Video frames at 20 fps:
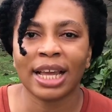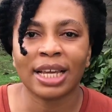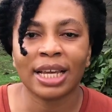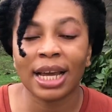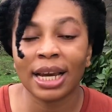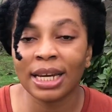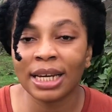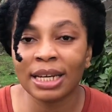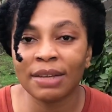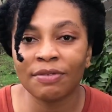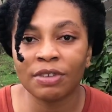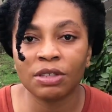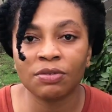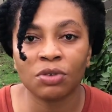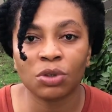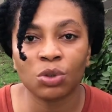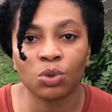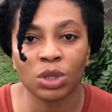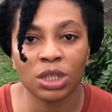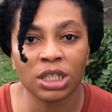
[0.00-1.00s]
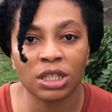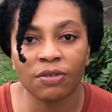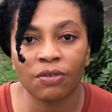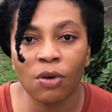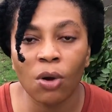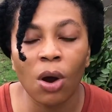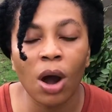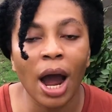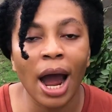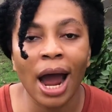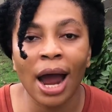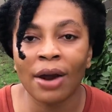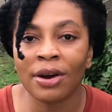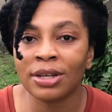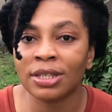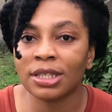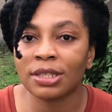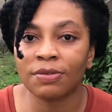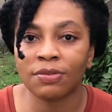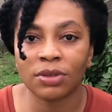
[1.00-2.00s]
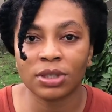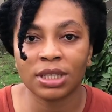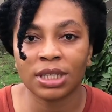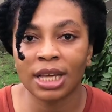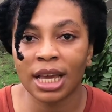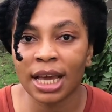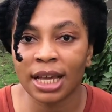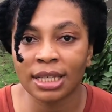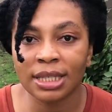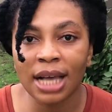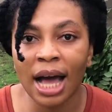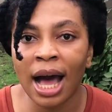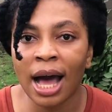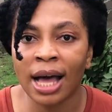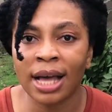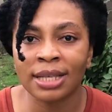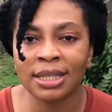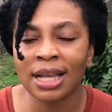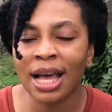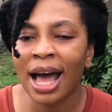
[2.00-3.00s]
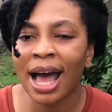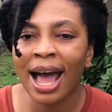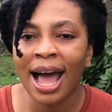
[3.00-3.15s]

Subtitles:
You can leave it for 24 hours, 48 hours.